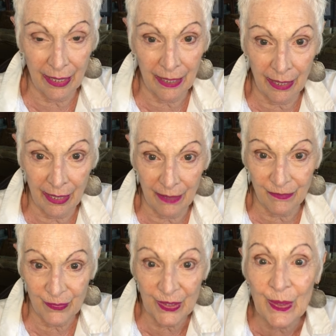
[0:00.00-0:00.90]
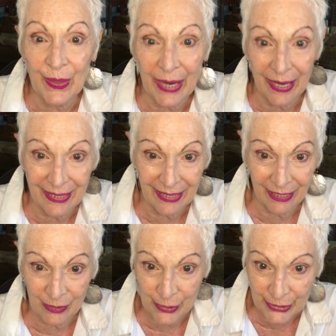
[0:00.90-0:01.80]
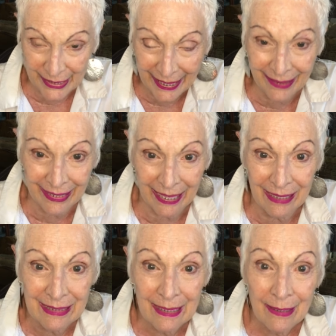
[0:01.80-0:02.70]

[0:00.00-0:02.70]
and I feel that, and I understand that.